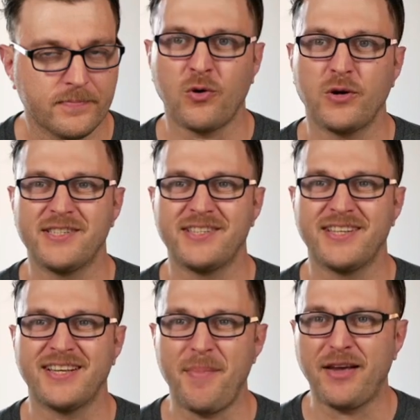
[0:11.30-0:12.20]
All the courses that
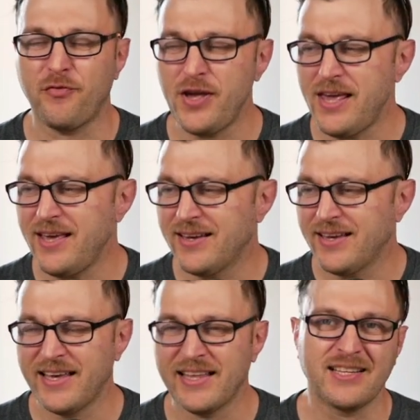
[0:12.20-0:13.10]
I make free,
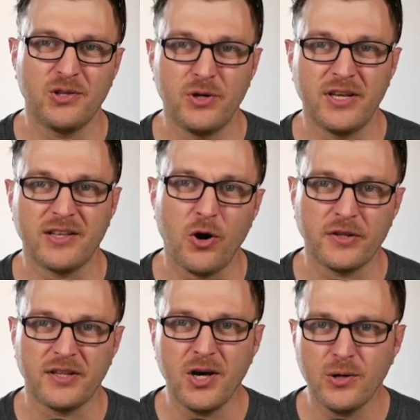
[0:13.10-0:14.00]
including all
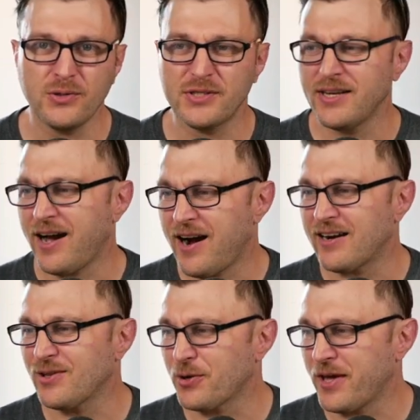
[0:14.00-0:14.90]
the notes,
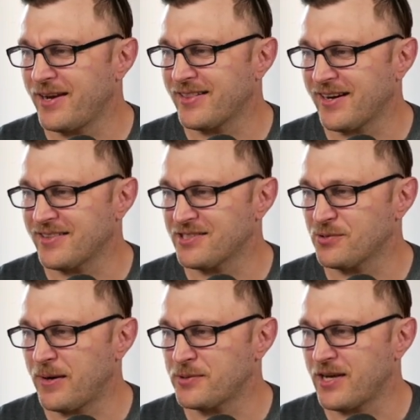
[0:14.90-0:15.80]
are located on this
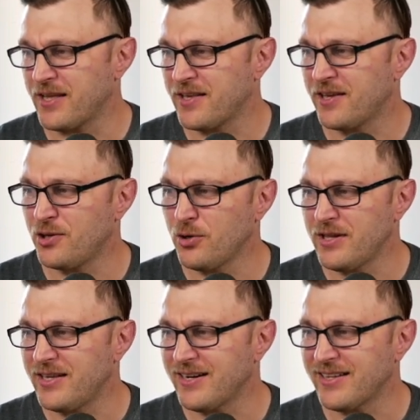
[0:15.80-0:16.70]
website. You
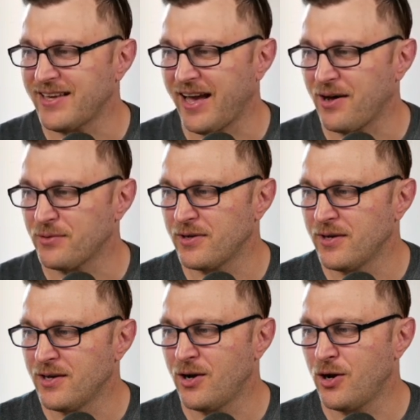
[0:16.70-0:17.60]
don't need an account,
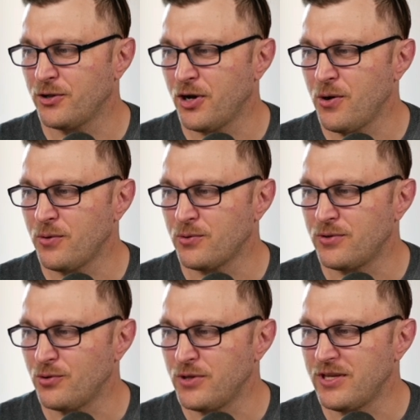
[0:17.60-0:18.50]
although you
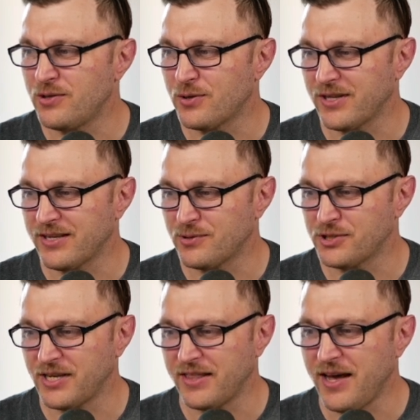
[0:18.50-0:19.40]
do need to click to
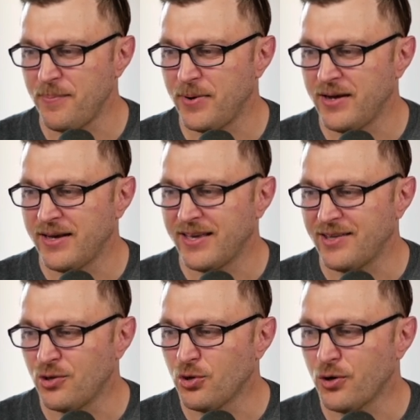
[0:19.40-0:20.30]
sign up.
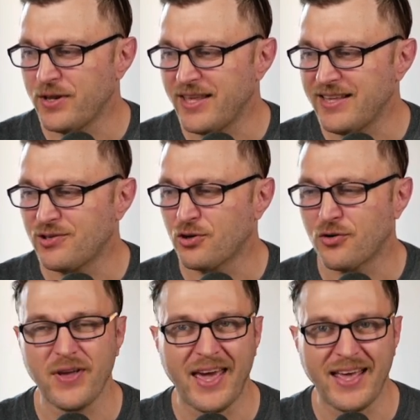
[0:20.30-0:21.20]
You don't need to
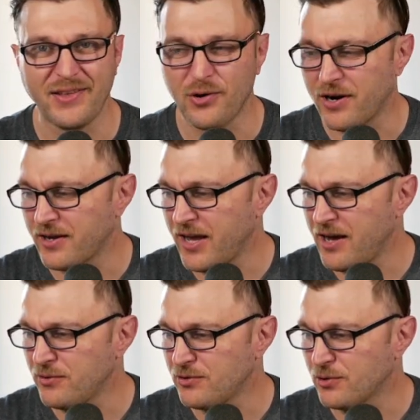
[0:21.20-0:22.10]
create your
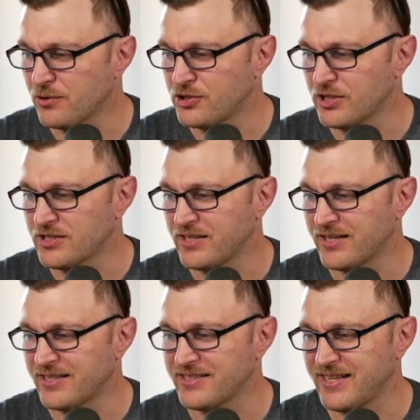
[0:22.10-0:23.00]
account. You could just
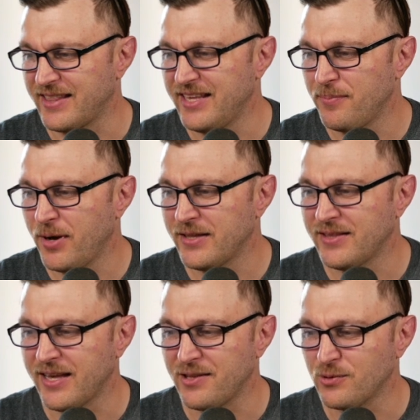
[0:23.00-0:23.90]
click the sign in
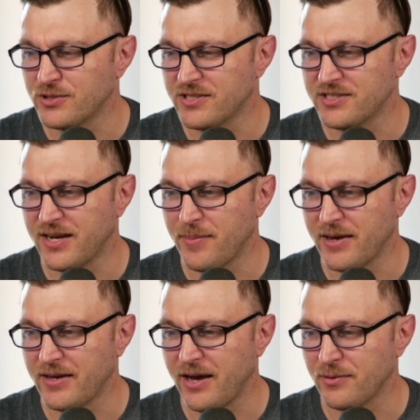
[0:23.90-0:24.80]
button and use this dummy
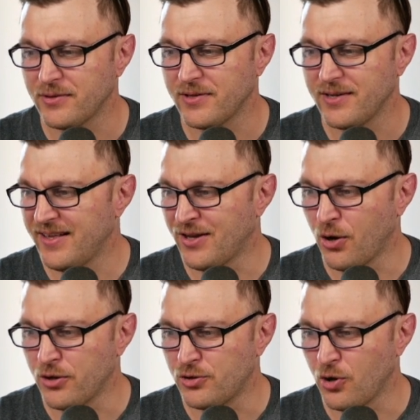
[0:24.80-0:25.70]
account.
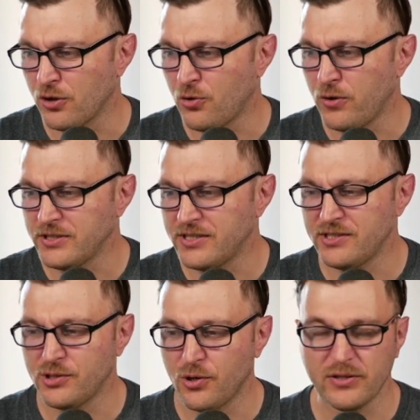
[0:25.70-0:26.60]
Going to all
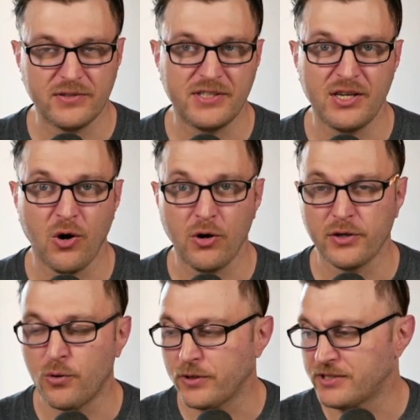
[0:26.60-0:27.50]
courses, you're going to see all
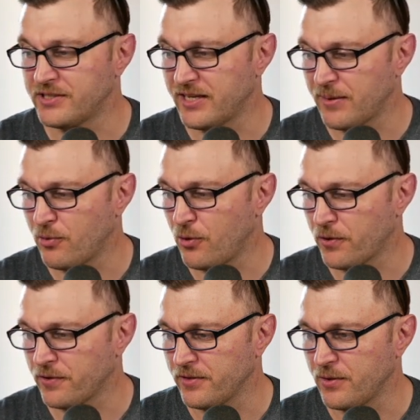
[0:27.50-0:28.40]
the courses that I'm
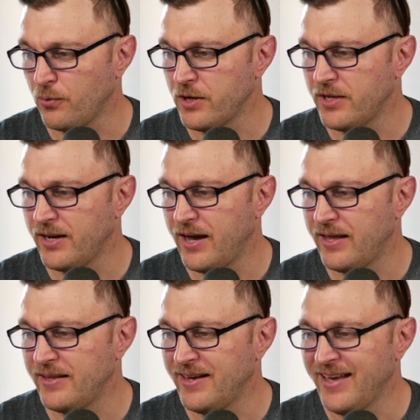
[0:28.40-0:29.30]
currently working
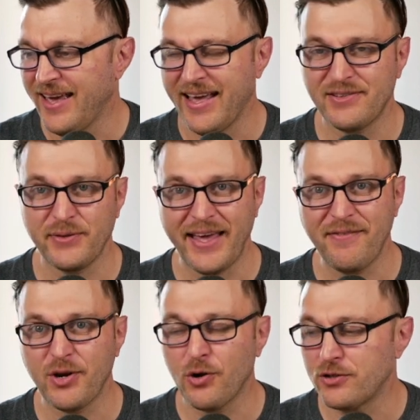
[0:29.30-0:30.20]
on, and today
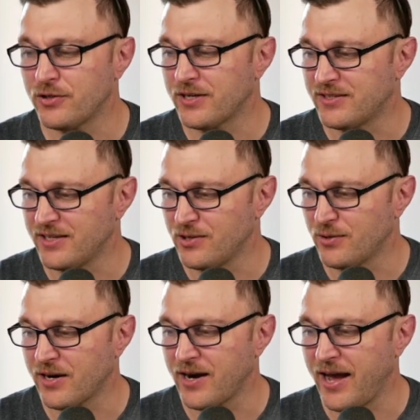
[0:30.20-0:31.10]
we're going to
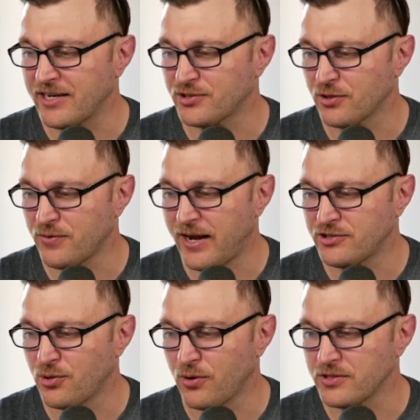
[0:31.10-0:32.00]
continue our Astro
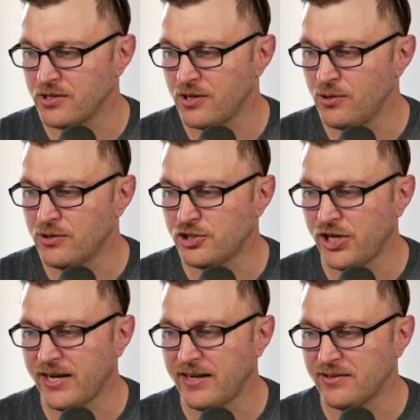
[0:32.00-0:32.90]
crash course. You could
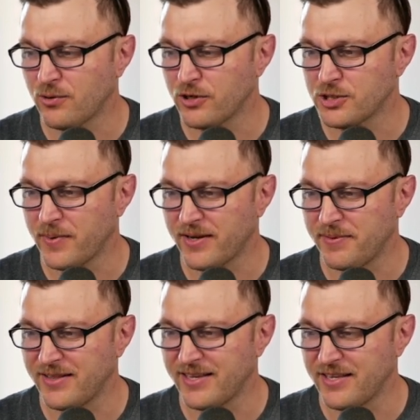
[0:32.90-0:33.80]
check out the course by
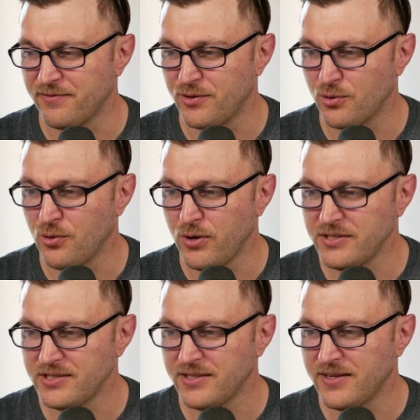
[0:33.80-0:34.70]
clicking view
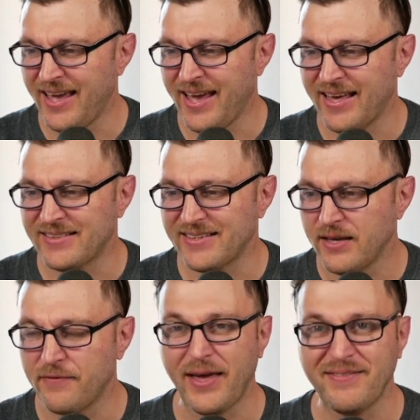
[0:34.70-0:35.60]
course, and
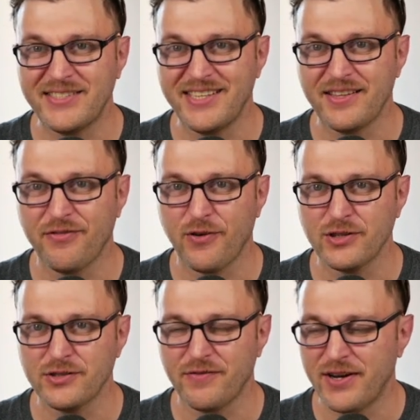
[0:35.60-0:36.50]
if you haven't seen the
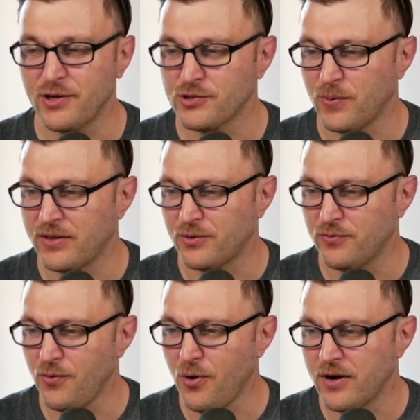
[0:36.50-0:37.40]
first videos 1 through
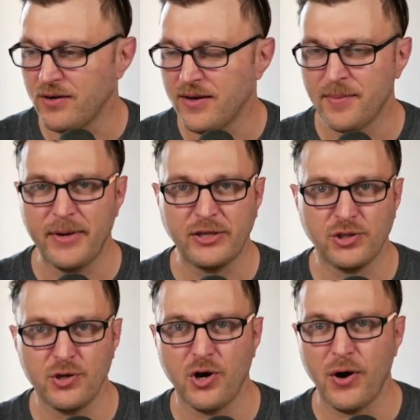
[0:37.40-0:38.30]
4, make
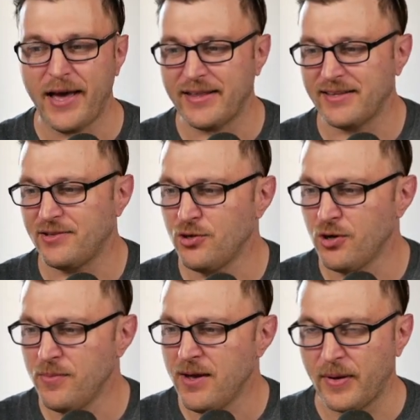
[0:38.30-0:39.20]
sure you go ahead and do them.